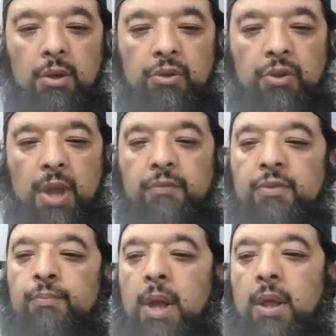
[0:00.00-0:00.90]

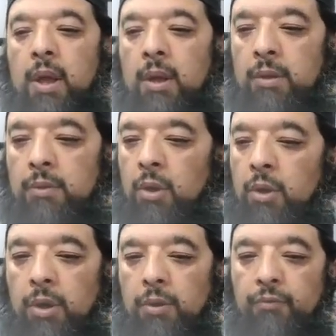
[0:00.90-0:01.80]
saved Makkah
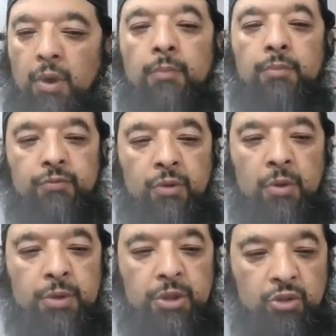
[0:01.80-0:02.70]
or from
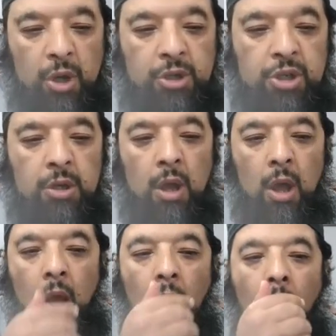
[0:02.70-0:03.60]
destruction.
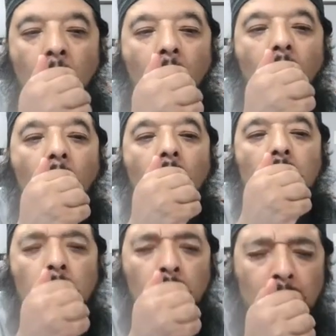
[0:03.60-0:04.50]

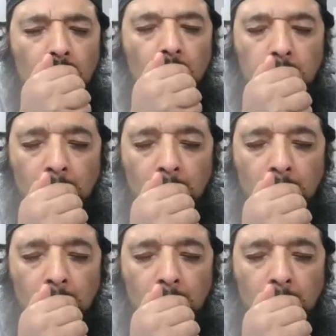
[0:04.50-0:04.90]
And